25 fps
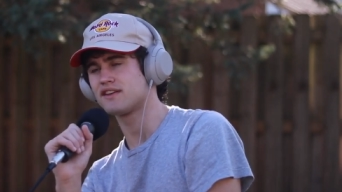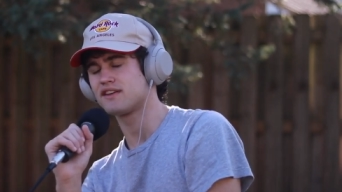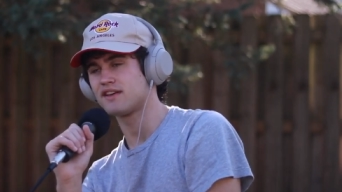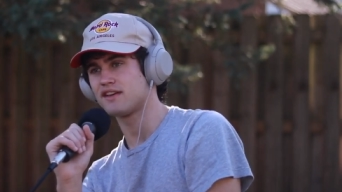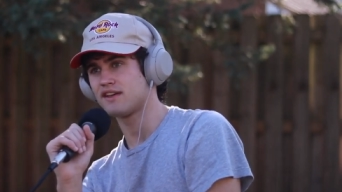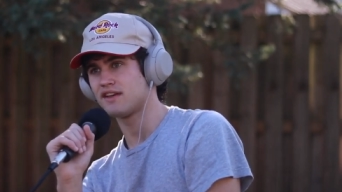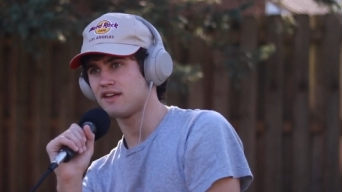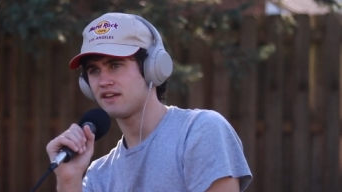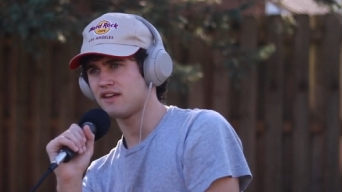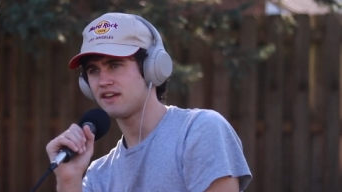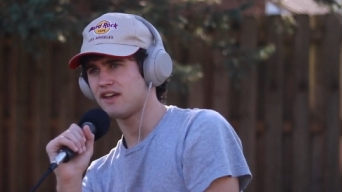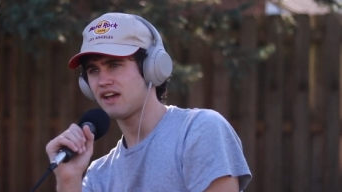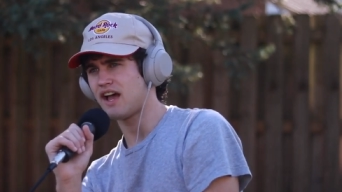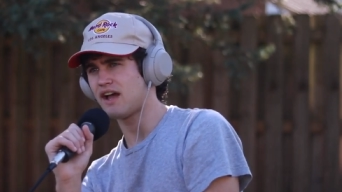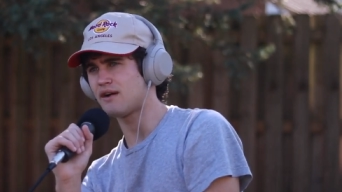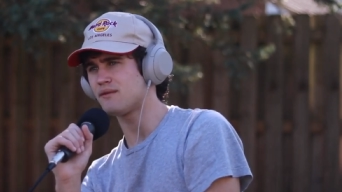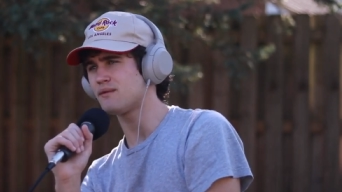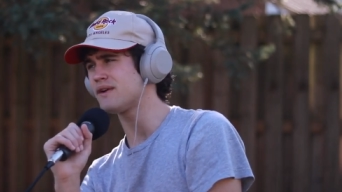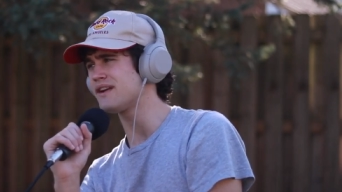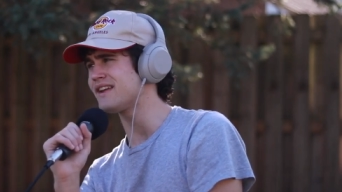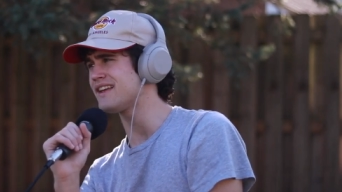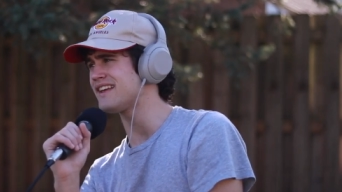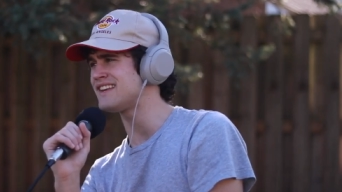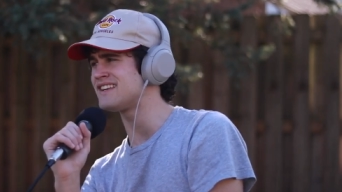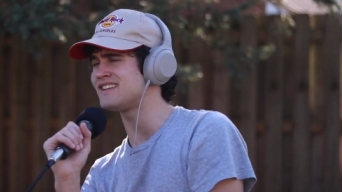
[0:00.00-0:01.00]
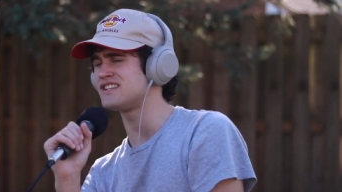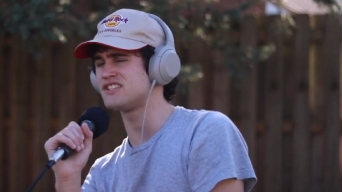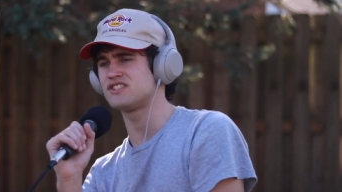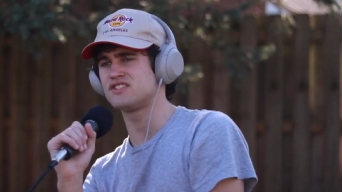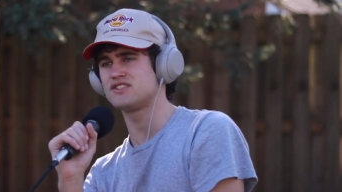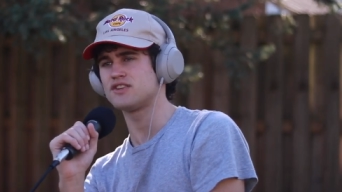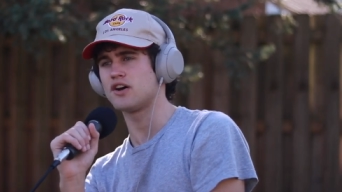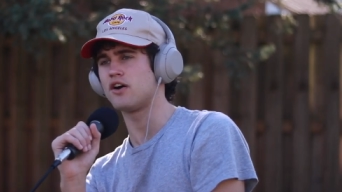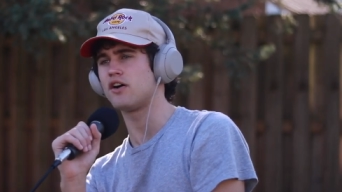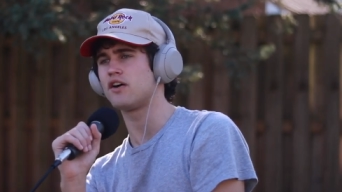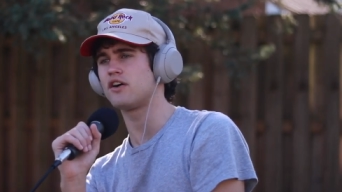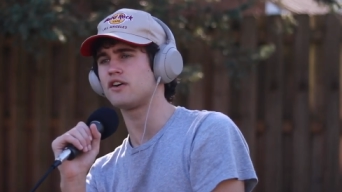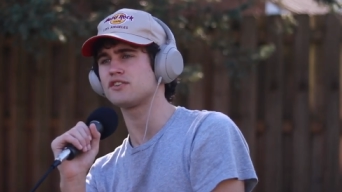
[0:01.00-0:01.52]
Yeah. I want to
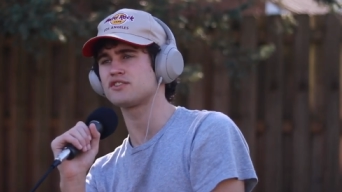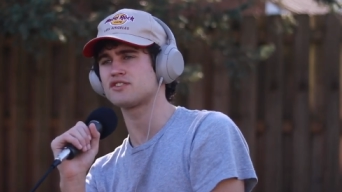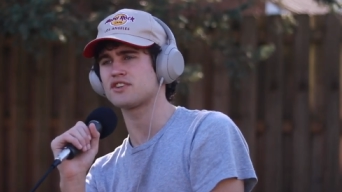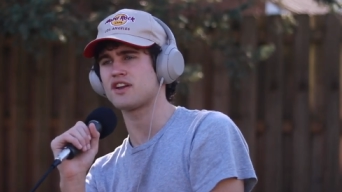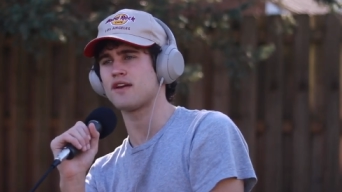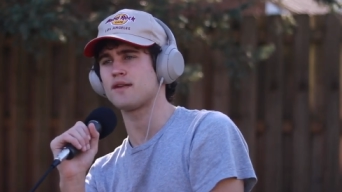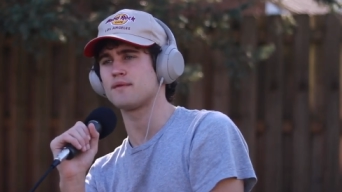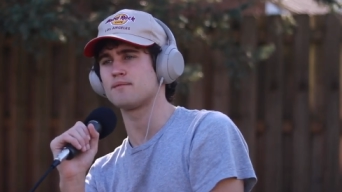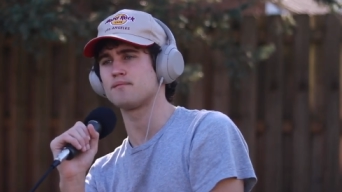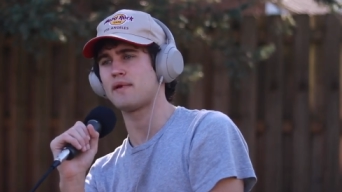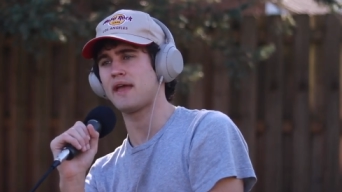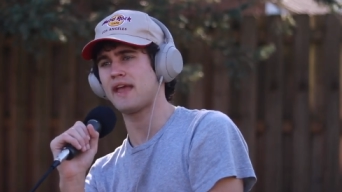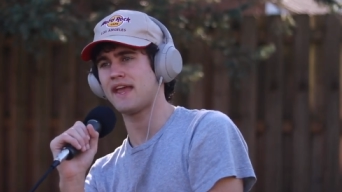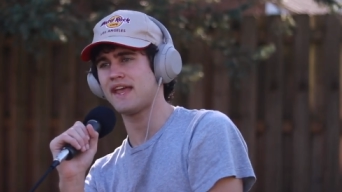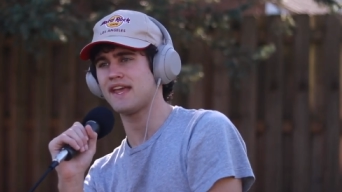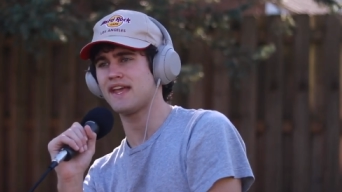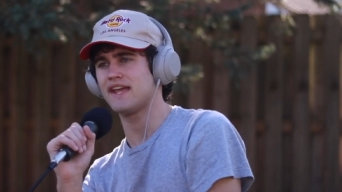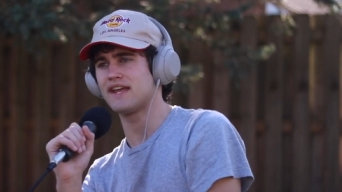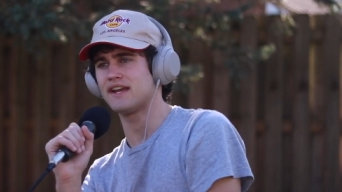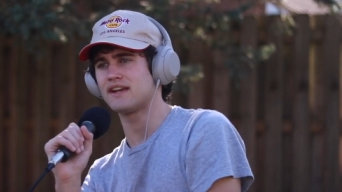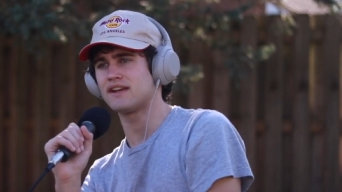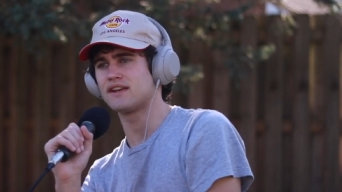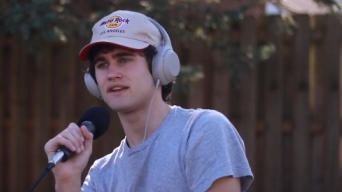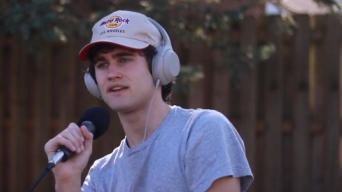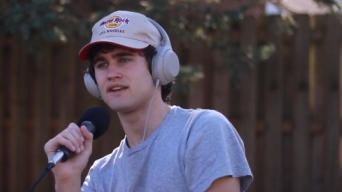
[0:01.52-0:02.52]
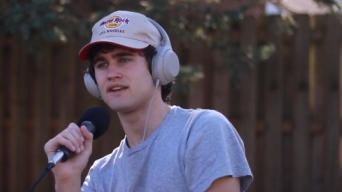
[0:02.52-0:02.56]
indulge on pain.